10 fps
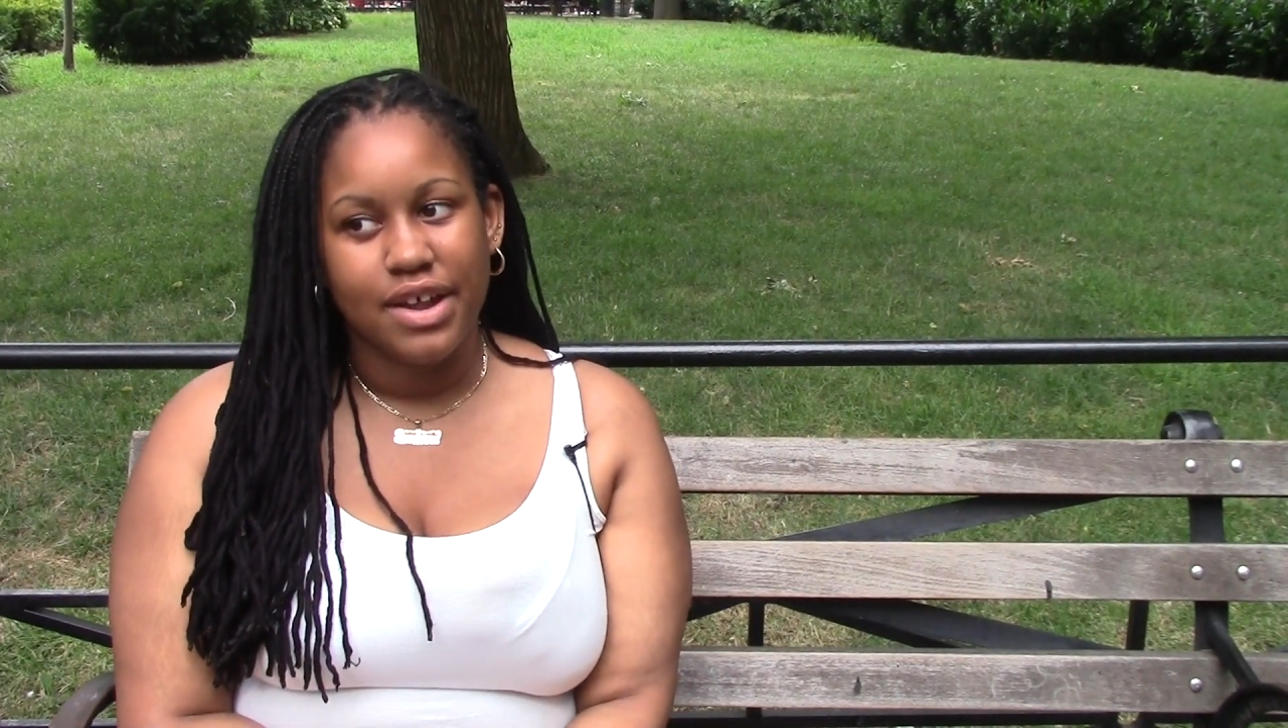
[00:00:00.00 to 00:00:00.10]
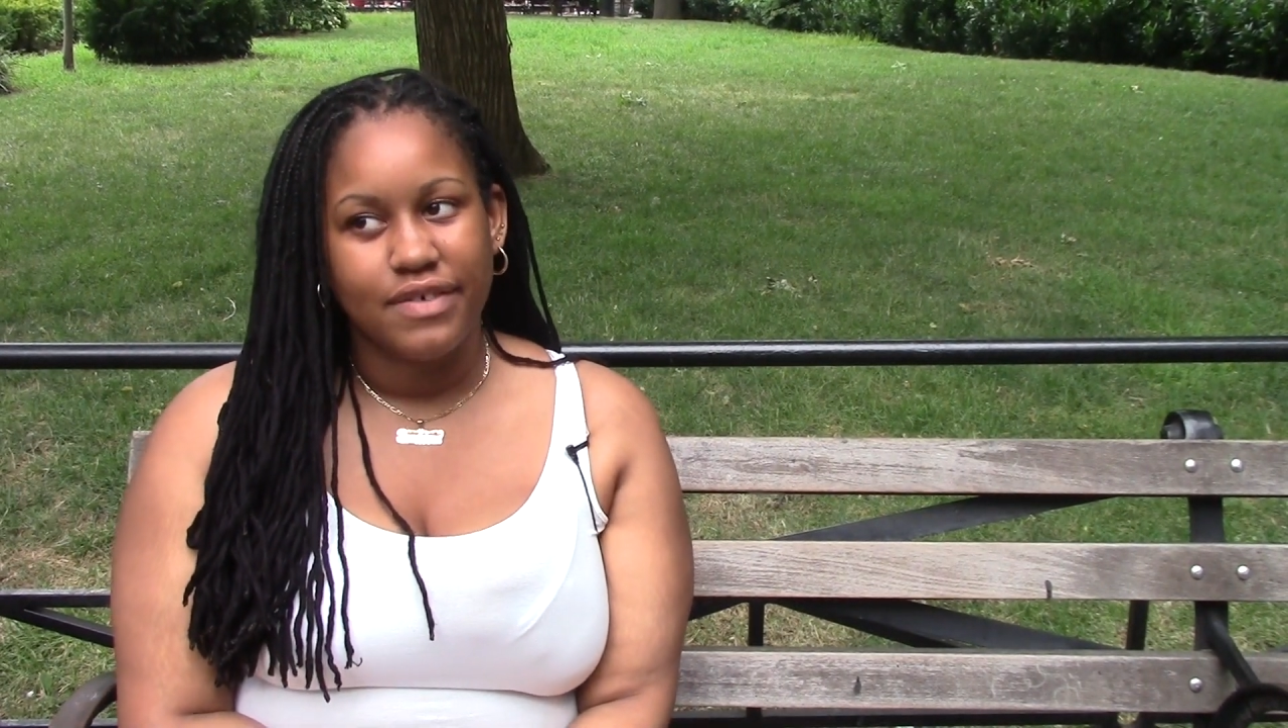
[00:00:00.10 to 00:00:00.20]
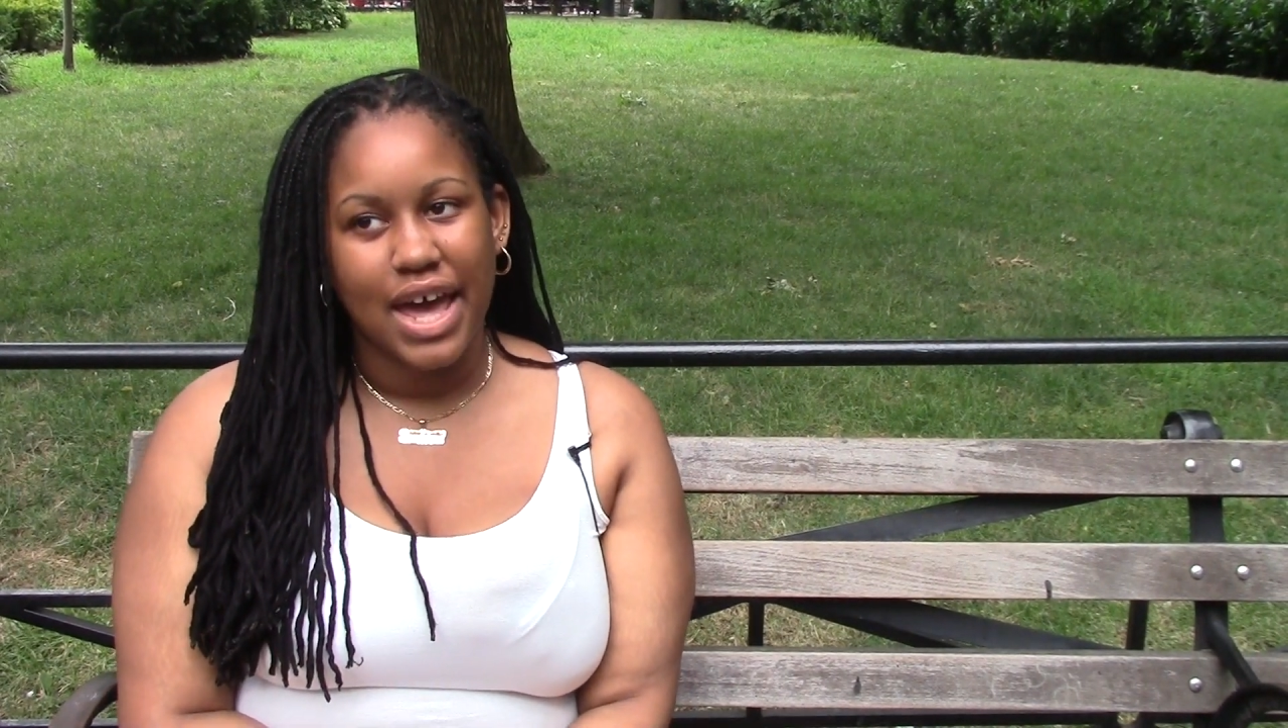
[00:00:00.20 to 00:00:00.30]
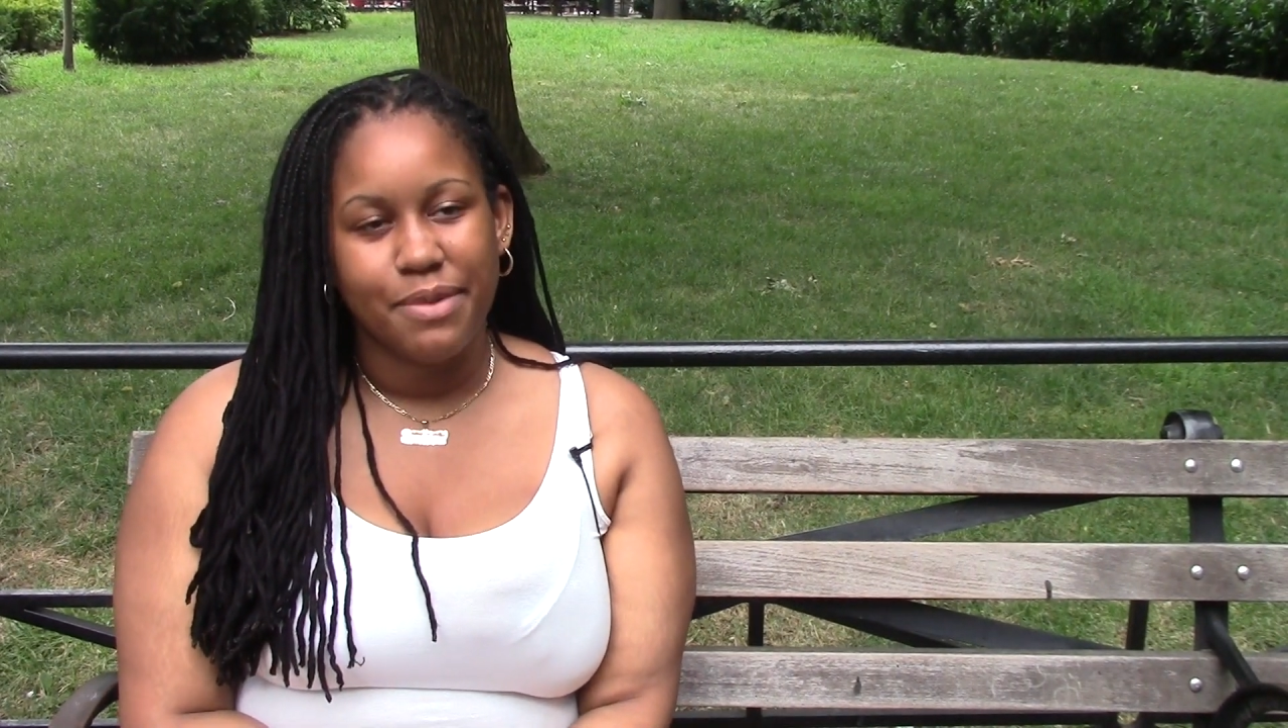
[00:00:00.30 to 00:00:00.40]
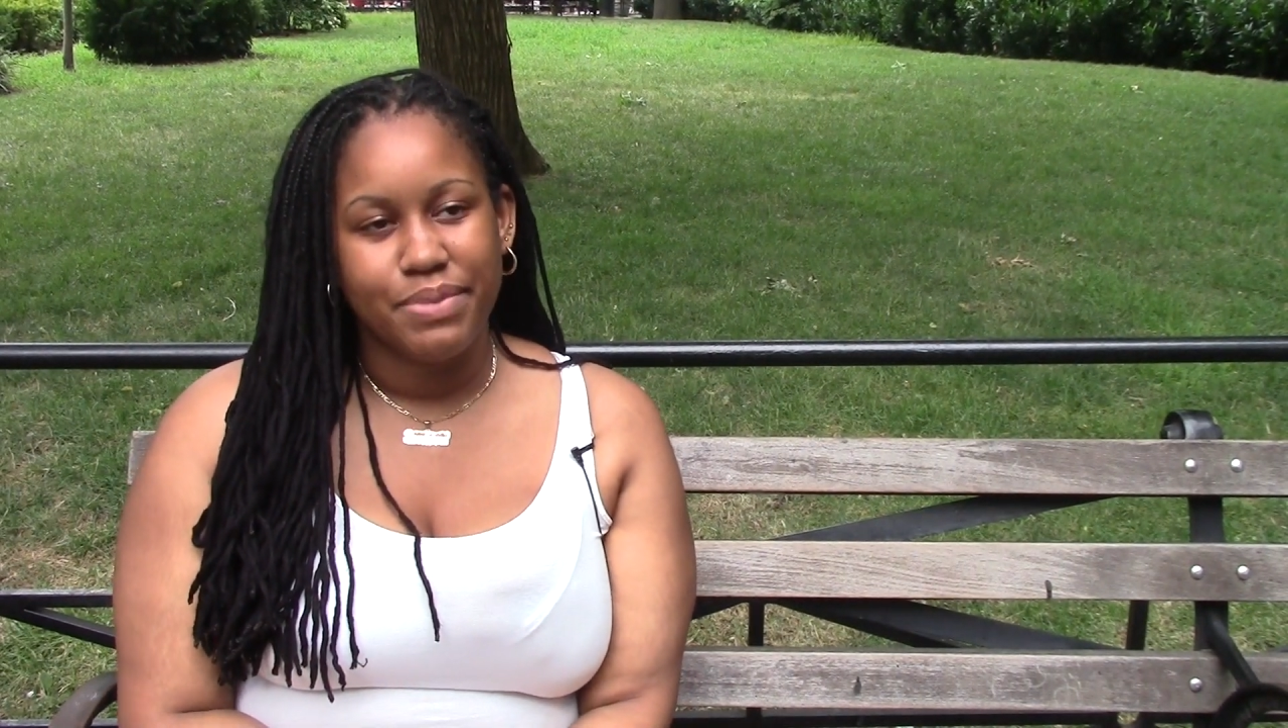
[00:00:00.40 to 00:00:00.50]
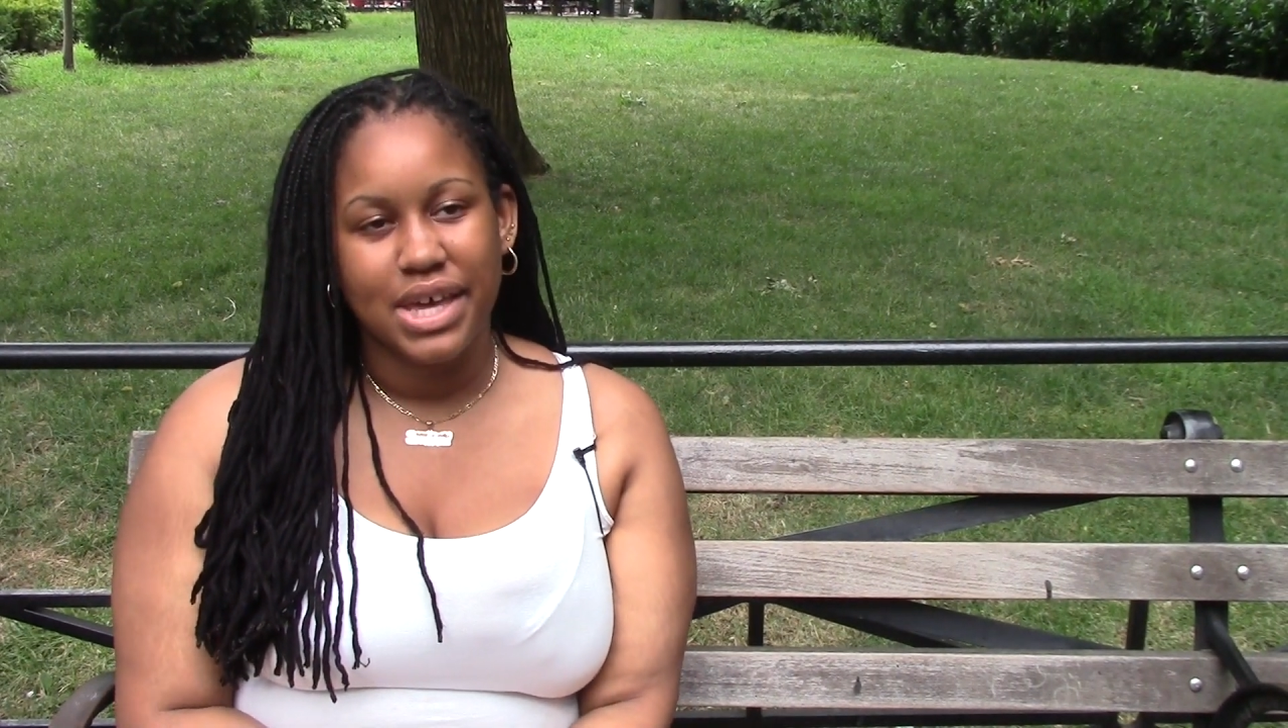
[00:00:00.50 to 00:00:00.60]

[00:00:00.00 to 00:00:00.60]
fun of like